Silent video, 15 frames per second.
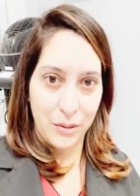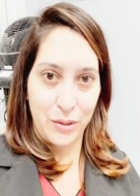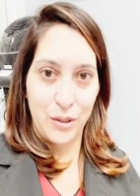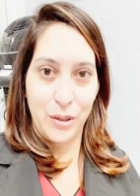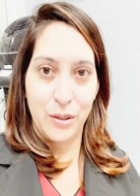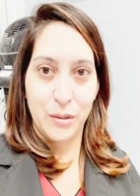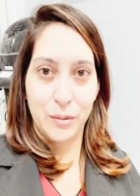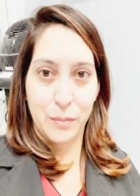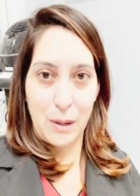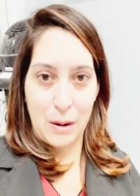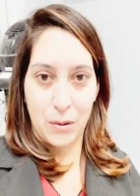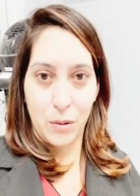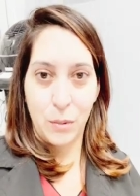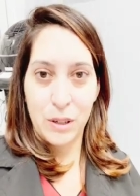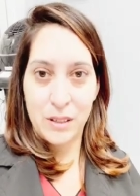to be
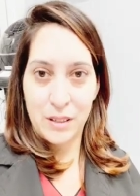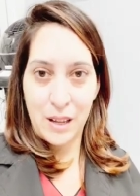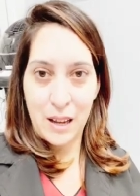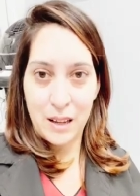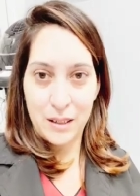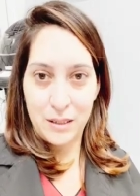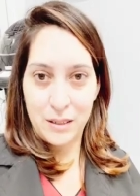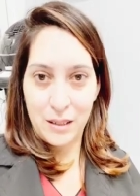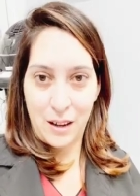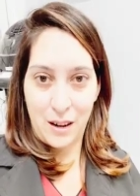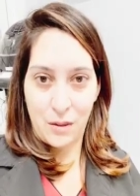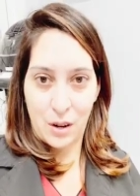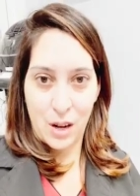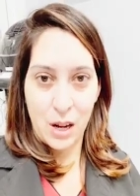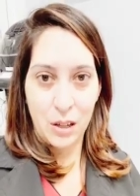able to withstand
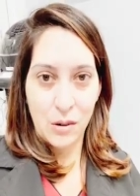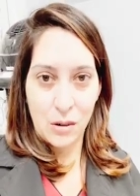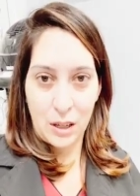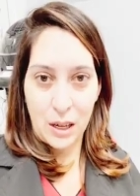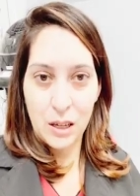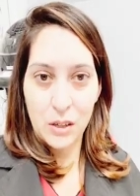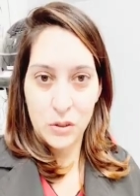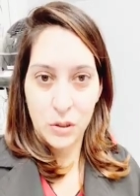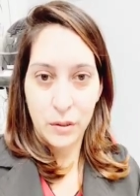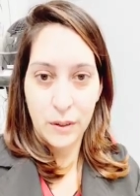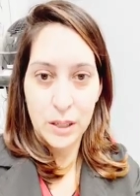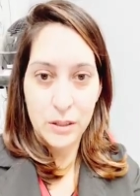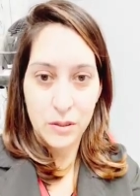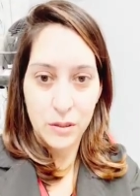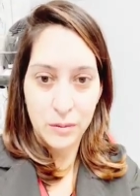another color lightening
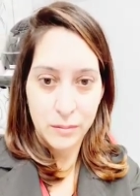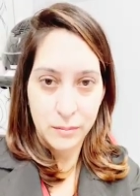service.